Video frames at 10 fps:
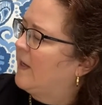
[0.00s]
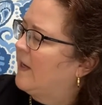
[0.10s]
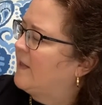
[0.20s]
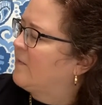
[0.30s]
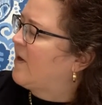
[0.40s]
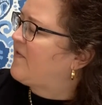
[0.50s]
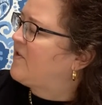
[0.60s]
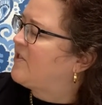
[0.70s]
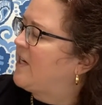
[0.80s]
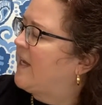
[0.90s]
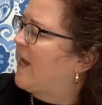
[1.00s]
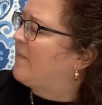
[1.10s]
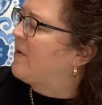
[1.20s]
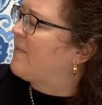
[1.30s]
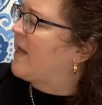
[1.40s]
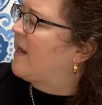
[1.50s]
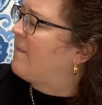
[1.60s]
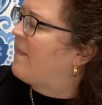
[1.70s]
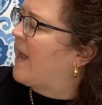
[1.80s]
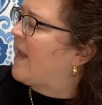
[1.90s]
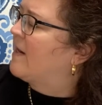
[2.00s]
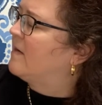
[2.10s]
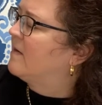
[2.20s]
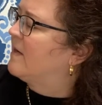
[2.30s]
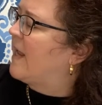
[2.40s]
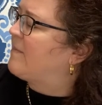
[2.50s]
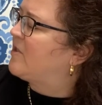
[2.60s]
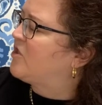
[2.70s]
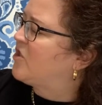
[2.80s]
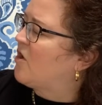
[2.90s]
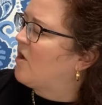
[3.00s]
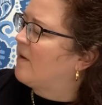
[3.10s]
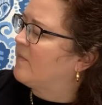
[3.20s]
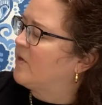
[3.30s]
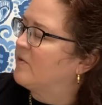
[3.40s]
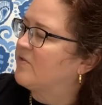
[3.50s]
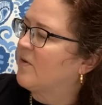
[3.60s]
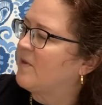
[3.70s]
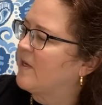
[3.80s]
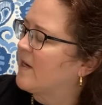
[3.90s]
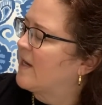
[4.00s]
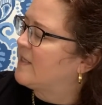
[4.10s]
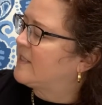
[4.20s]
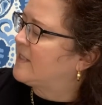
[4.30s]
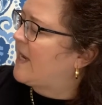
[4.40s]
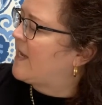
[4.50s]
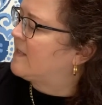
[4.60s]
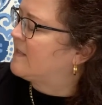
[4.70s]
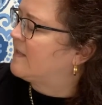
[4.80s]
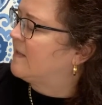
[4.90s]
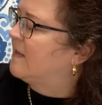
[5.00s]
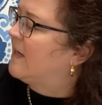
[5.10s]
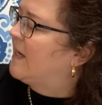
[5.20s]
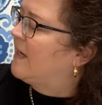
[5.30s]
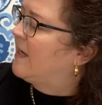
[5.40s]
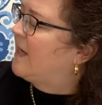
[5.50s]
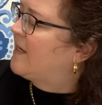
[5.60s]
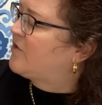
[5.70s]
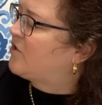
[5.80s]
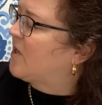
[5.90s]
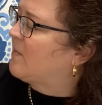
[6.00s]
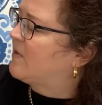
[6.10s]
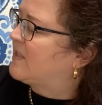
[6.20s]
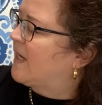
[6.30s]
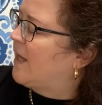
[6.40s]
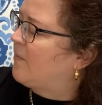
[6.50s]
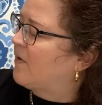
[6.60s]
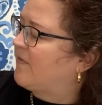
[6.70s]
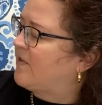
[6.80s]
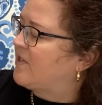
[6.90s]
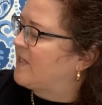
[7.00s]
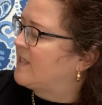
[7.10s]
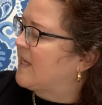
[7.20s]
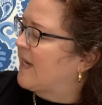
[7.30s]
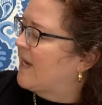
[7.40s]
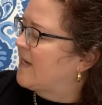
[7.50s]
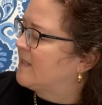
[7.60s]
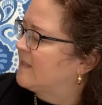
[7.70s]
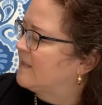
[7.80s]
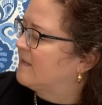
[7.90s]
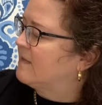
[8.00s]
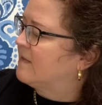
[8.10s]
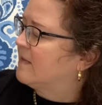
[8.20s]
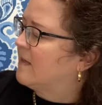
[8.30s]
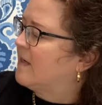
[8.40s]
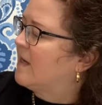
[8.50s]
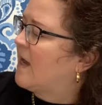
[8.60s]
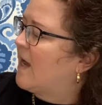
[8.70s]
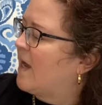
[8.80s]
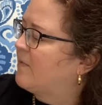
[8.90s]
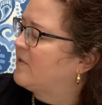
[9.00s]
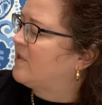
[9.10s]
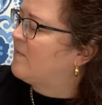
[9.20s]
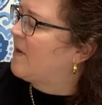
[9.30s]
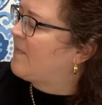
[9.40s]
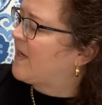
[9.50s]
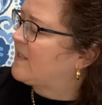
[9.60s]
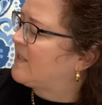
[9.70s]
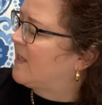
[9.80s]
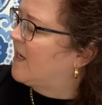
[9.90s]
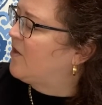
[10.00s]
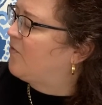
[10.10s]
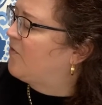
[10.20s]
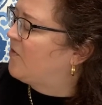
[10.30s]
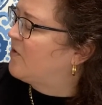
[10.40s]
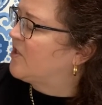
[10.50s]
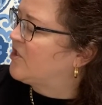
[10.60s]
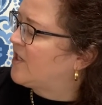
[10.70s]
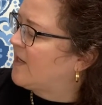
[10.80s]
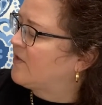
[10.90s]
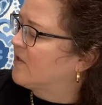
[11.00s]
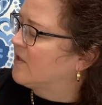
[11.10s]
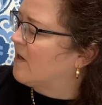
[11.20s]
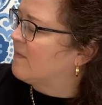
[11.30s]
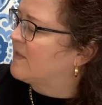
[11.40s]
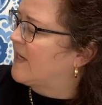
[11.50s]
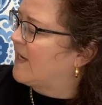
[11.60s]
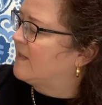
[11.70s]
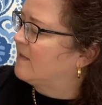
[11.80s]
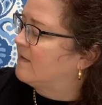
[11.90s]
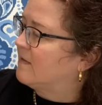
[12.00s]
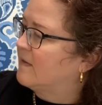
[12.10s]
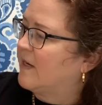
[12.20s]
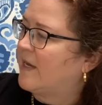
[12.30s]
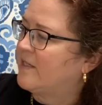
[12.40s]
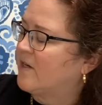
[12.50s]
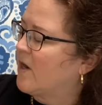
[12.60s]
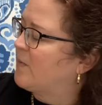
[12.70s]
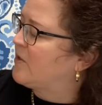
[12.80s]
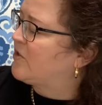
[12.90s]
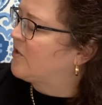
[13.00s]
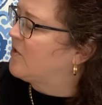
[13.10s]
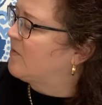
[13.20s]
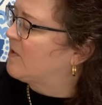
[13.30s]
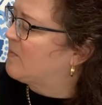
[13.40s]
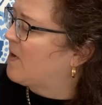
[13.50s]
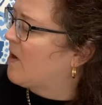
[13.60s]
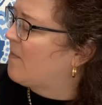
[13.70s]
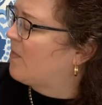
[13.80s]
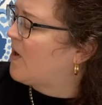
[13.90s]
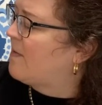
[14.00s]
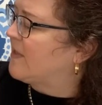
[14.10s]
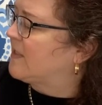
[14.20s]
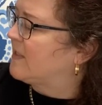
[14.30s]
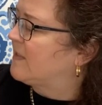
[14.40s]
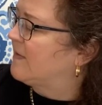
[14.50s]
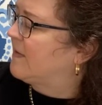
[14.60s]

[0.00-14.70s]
In the refugee camp, we met a man named Tom who was from the United States. His job was to help refugees like us. I will do my best to get you food and shelter, Tom said. And Tom was true to his promise.